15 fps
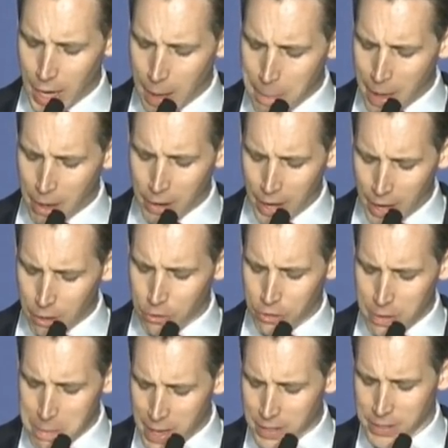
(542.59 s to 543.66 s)
about
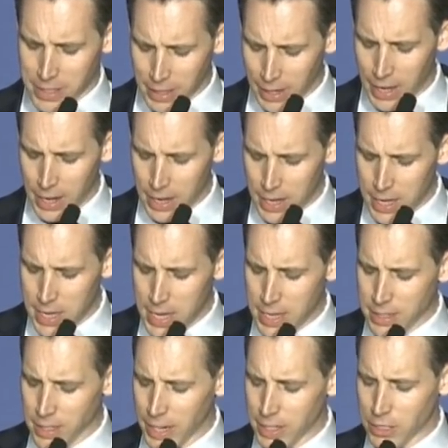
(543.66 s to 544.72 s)
healthy masculinity
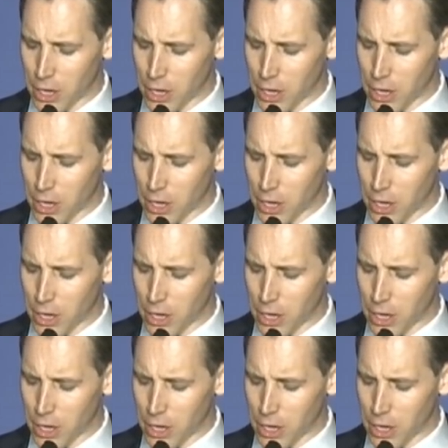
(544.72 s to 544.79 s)
is like